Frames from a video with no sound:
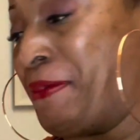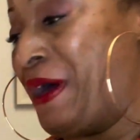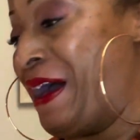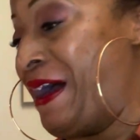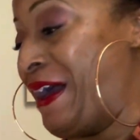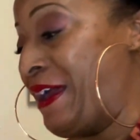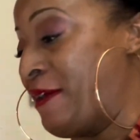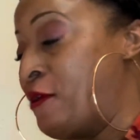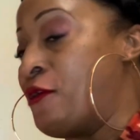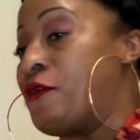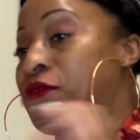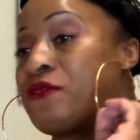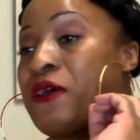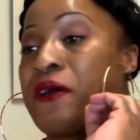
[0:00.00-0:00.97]
pie.
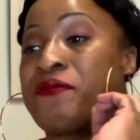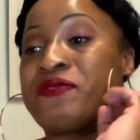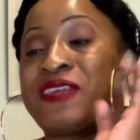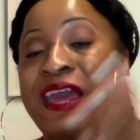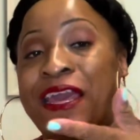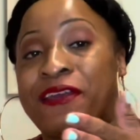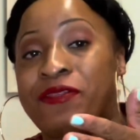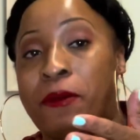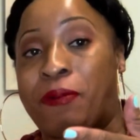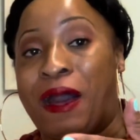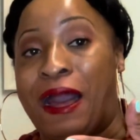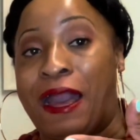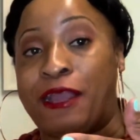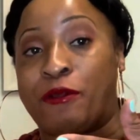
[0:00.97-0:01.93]
So I've taken the
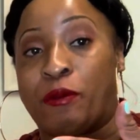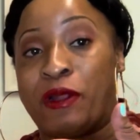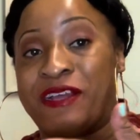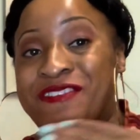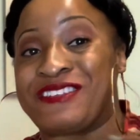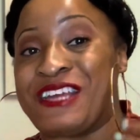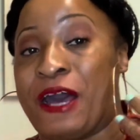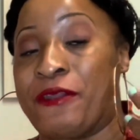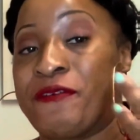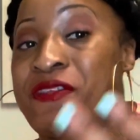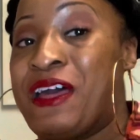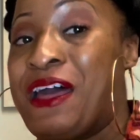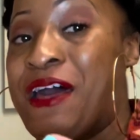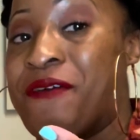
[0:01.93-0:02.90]
pie crust out of
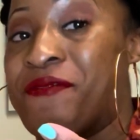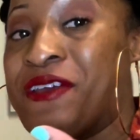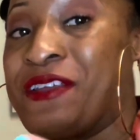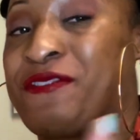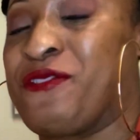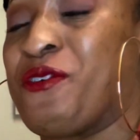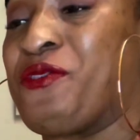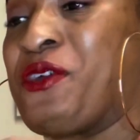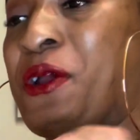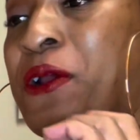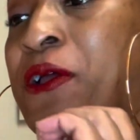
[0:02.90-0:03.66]
the oven, so they're